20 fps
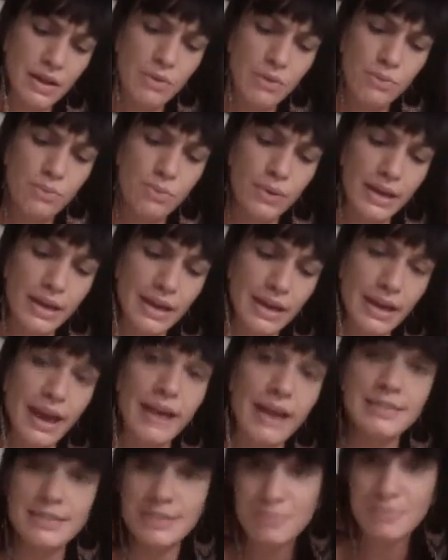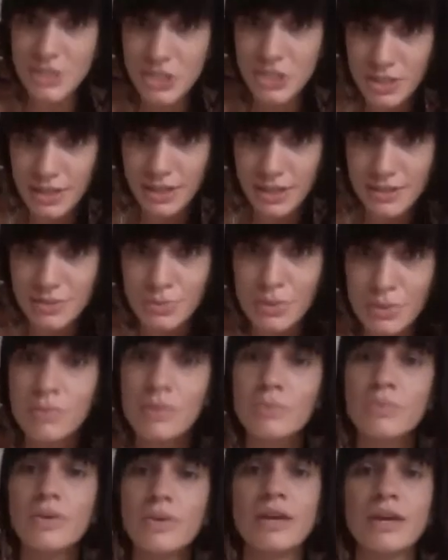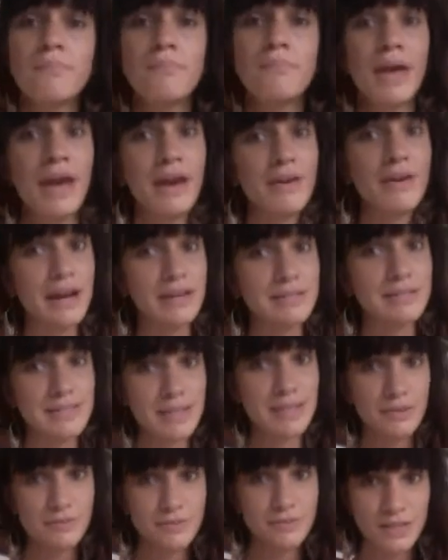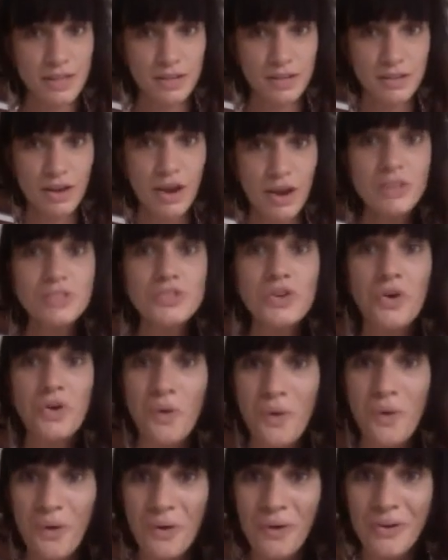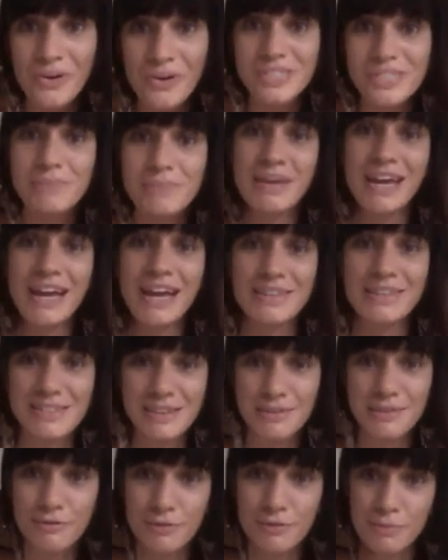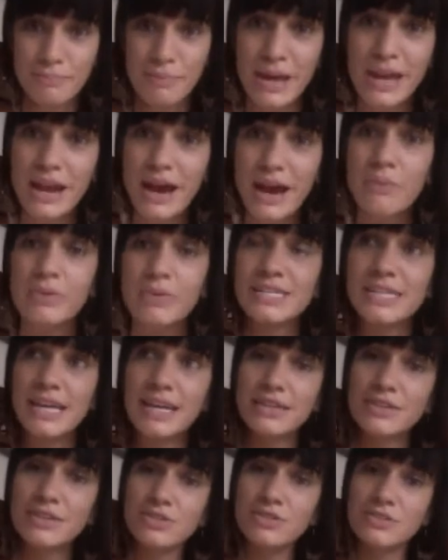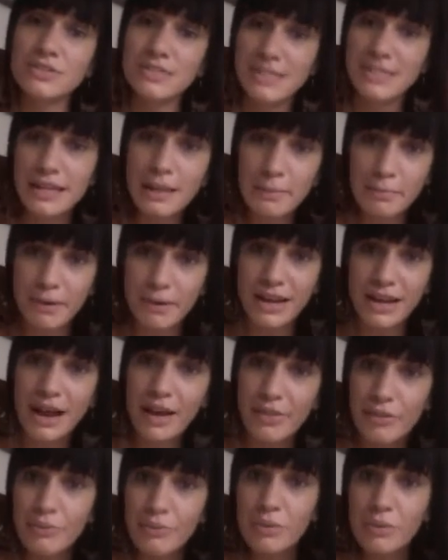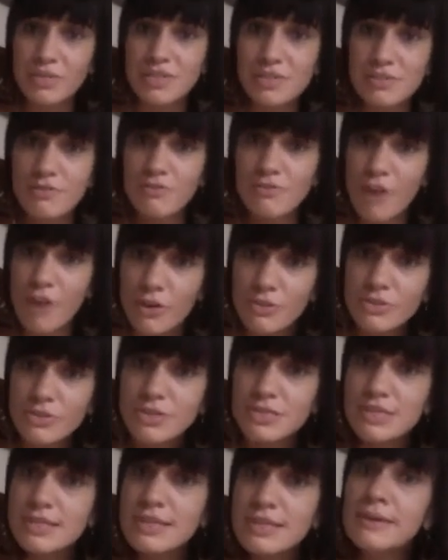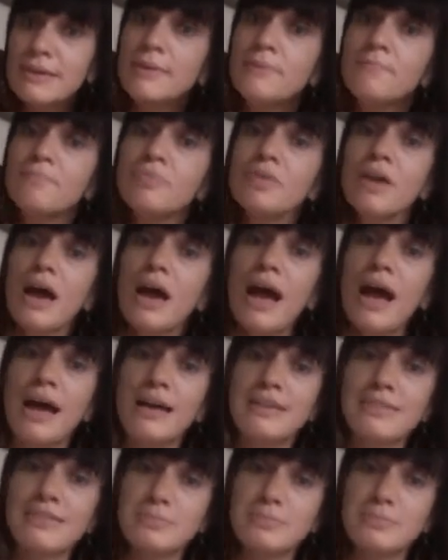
we, especially as women, we compare ourselves a lot, or to make ourselves feel better, we tend to celebrate other women's faults as a